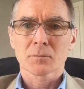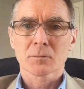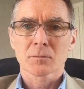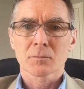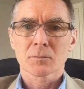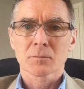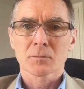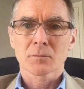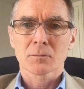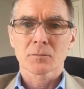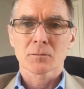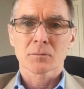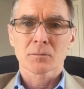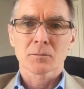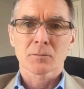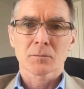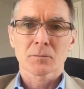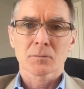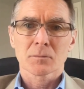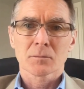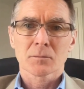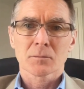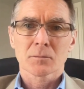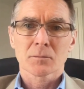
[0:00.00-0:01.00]

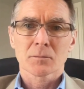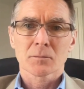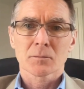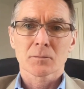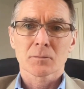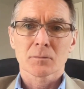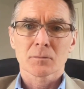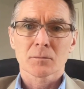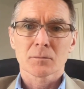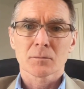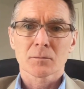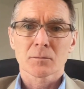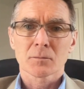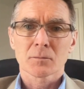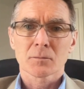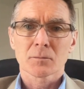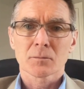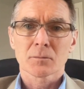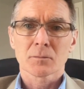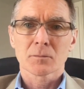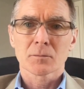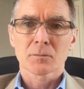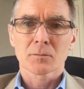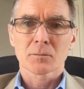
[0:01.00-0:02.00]

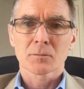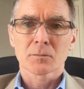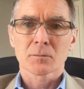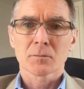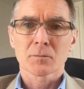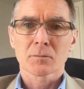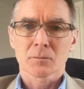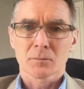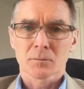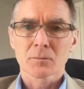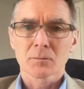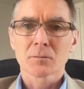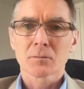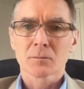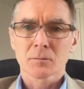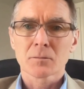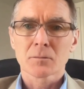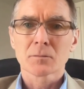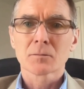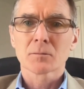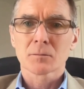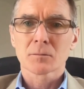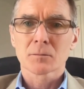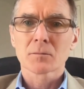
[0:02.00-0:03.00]

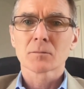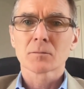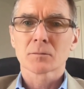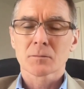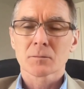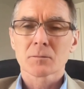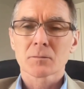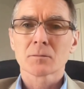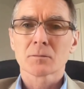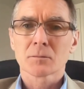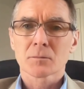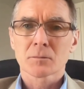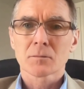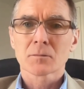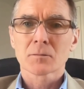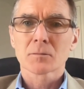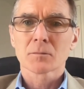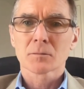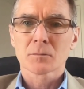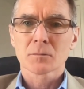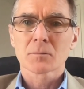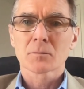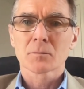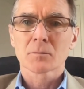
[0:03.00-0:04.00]

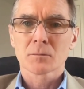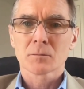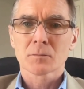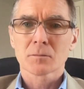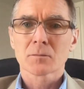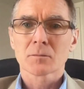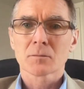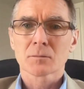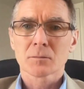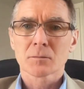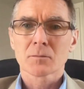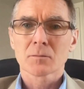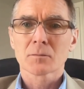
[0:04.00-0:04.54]
The person shown says nothing.